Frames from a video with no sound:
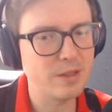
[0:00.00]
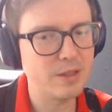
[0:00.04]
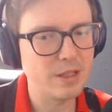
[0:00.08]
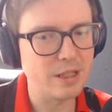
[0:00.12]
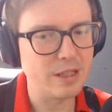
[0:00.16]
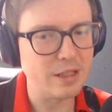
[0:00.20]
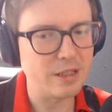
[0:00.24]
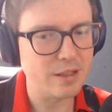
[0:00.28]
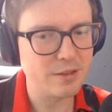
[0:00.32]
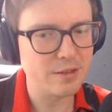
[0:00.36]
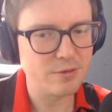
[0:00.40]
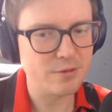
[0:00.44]

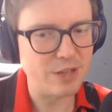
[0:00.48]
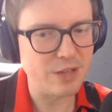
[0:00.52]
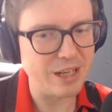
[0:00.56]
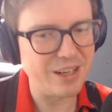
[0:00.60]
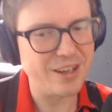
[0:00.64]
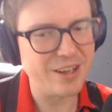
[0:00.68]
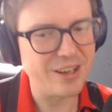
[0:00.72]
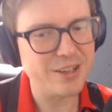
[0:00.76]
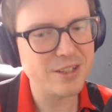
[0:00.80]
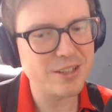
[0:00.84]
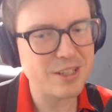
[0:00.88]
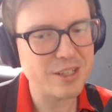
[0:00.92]
Like
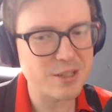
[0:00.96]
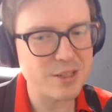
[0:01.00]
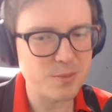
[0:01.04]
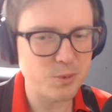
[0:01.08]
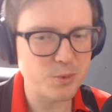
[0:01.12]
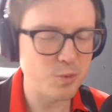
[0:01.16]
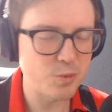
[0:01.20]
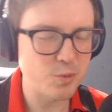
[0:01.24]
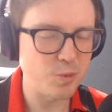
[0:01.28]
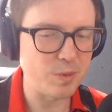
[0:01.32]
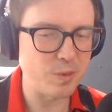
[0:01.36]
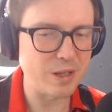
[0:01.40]
Ryan Hardy, I
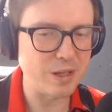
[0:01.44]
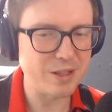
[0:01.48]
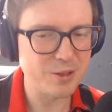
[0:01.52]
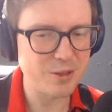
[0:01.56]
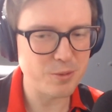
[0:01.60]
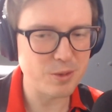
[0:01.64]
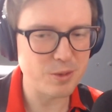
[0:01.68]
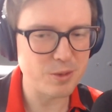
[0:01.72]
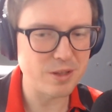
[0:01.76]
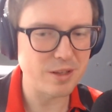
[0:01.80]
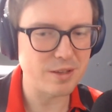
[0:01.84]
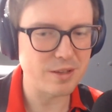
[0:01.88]
suppose, would be
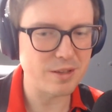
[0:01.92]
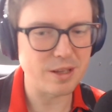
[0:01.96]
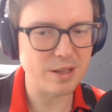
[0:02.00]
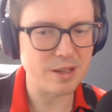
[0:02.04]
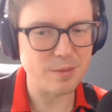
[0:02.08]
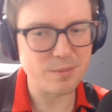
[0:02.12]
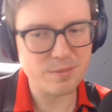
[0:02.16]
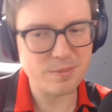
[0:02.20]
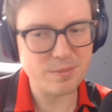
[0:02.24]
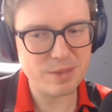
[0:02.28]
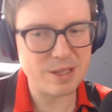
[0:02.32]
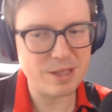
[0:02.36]
another one that,
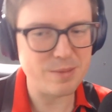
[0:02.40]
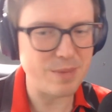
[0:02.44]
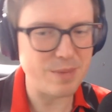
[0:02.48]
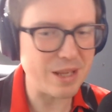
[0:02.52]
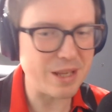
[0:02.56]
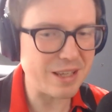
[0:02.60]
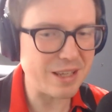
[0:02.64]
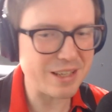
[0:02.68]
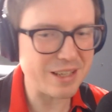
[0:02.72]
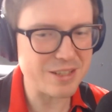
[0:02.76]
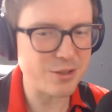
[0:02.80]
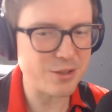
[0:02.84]
like, he
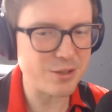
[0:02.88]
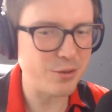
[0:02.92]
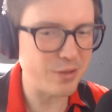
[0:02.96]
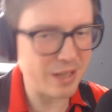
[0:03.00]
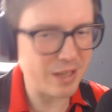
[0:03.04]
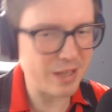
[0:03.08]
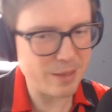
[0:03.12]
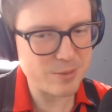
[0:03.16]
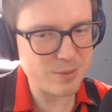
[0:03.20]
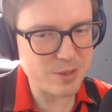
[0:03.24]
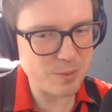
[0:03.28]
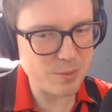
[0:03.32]
might get
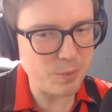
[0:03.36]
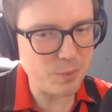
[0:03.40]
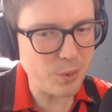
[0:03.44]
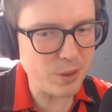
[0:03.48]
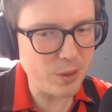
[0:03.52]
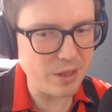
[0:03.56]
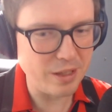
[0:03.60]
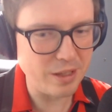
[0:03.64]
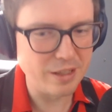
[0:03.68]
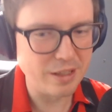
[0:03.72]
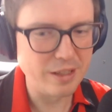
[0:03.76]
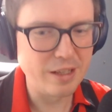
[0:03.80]
Scotland cap at some
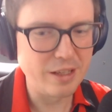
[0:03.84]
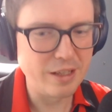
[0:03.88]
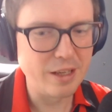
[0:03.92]
point.